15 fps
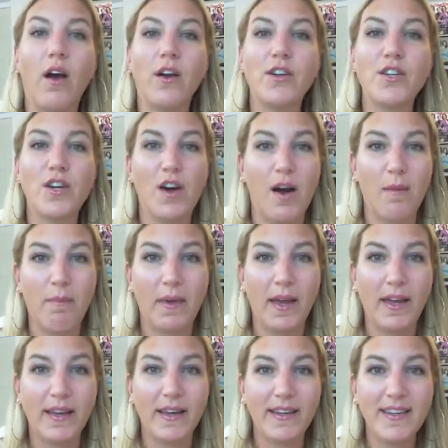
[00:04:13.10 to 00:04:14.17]
our
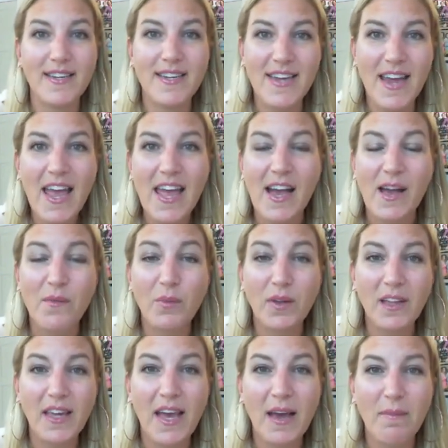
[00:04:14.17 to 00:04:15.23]
topic today.
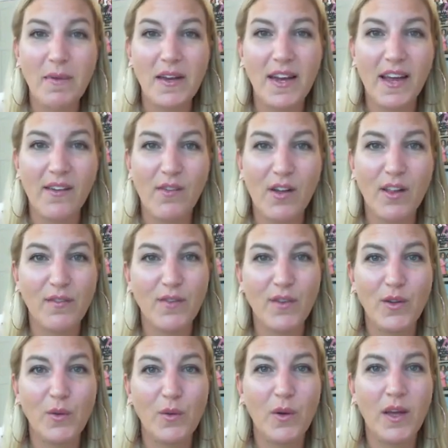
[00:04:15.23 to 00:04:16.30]
I'm really happy to have all
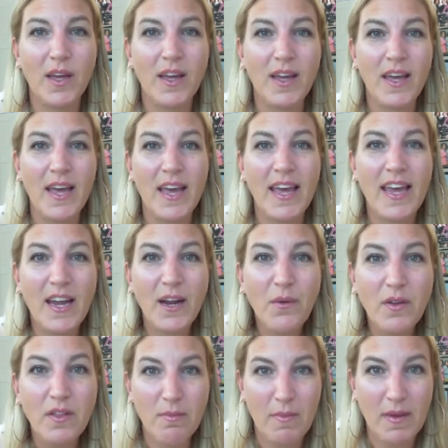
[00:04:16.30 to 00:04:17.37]
of you
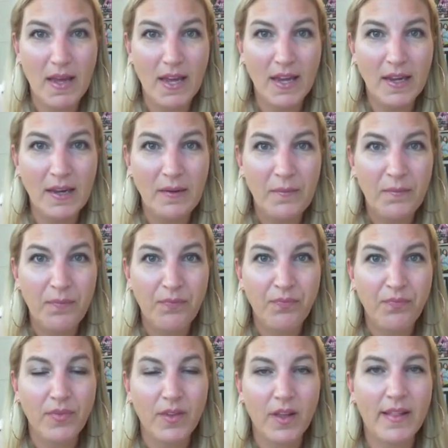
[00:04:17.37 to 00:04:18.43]
here with me.
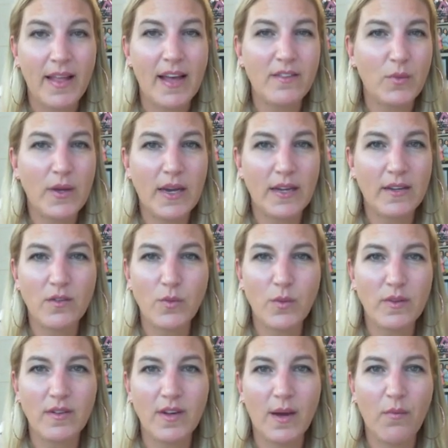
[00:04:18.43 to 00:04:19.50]
Last week, I just
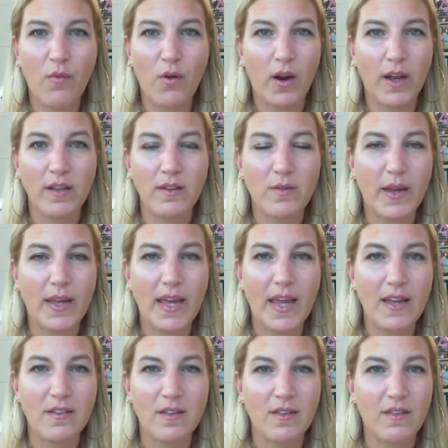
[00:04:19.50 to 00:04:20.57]
wasn't up for it, so I
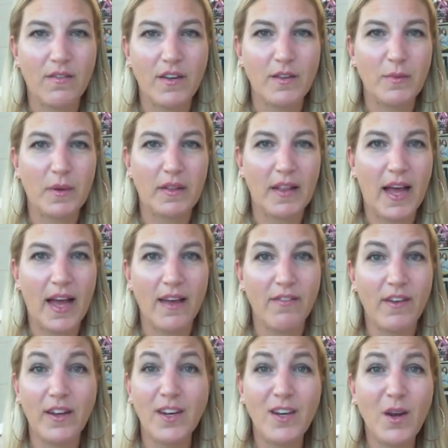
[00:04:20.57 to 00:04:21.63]
canceled the Facebook
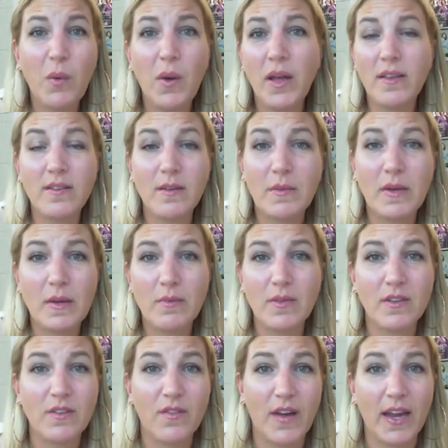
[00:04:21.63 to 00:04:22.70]
Live. And you know what? Sometimes
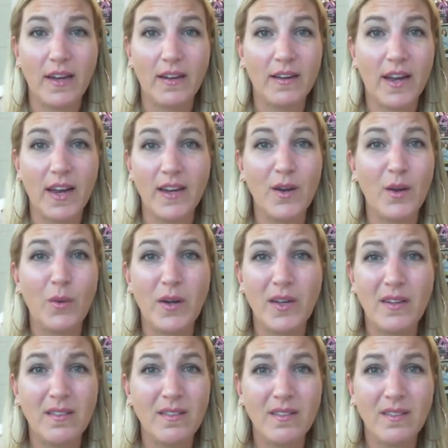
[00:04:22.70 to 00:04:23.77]
that's fine. And no
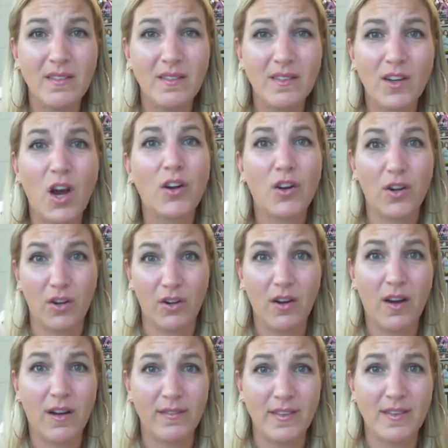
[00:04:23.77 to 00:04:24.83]
one got hurt,
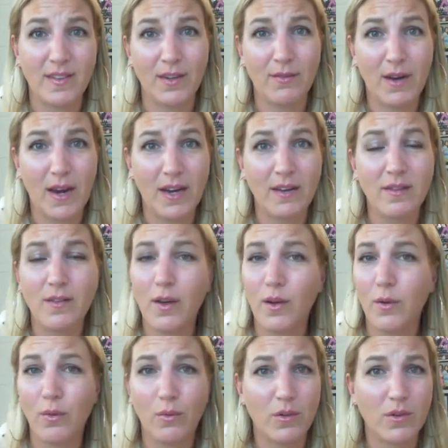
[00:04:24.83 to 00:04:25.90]
obviously, right? So
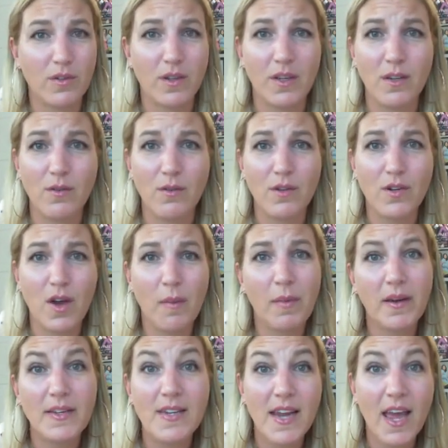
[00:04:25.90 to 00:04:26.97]
we're just going to do the topic
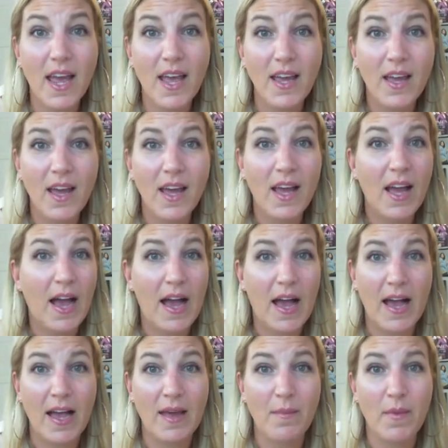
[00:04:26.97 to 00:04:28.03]
today.
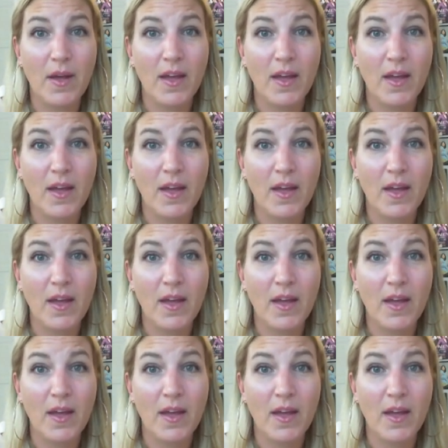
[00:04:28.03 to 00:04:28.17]
My